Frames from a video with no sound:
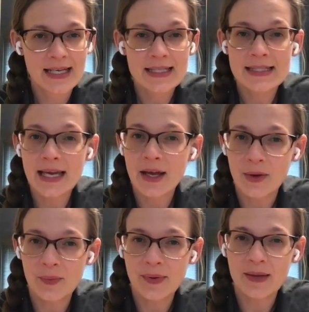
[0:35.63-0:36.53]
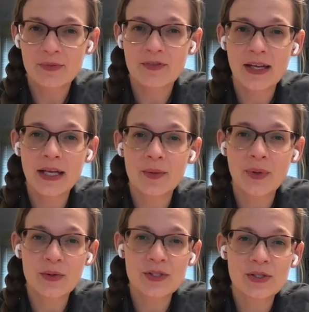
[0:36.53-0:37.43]
To help, I'm providing a
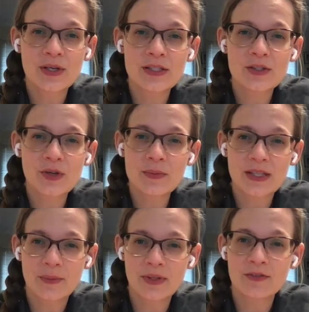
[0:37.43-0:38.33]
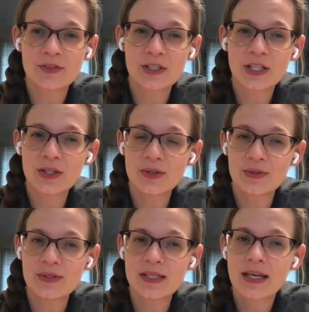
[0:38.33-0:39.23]
poster and script template for you to
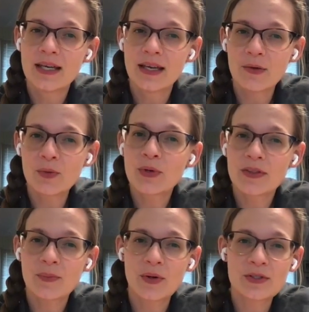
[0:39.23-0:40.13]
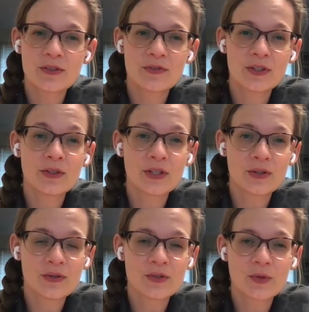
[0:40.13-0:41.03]
use, and we'll print the poster for your
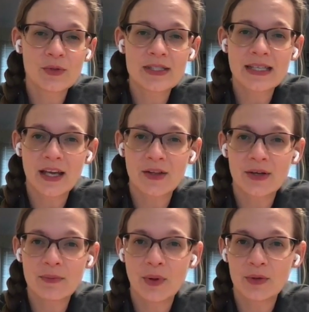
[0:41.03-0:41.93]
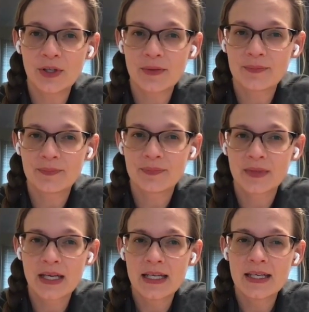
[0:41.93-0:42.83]
use when we're together in Boulder.
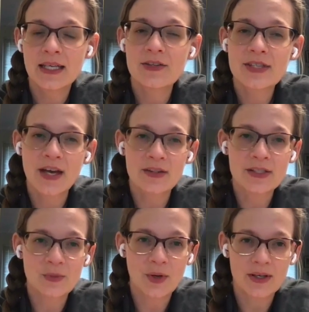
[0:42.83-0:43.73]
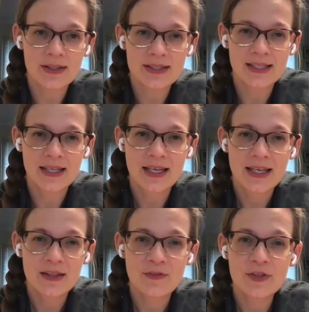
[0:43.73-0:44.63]
Here's how this works.
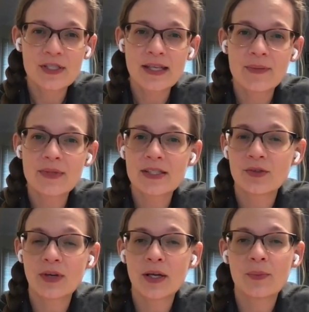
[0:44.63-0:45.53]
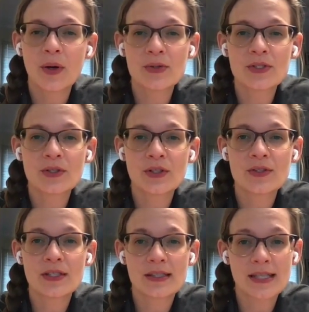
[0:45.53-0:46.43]
The first step is to create a poster
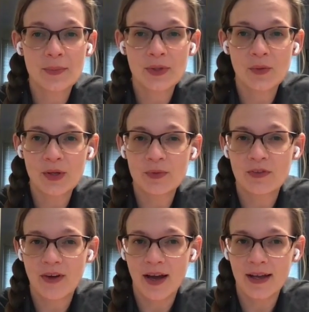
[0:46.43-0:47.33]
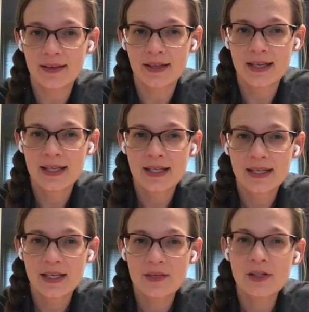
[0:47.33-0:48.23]
using the template we provide.
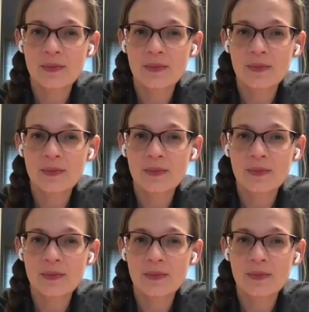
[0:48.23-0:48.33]
Here's the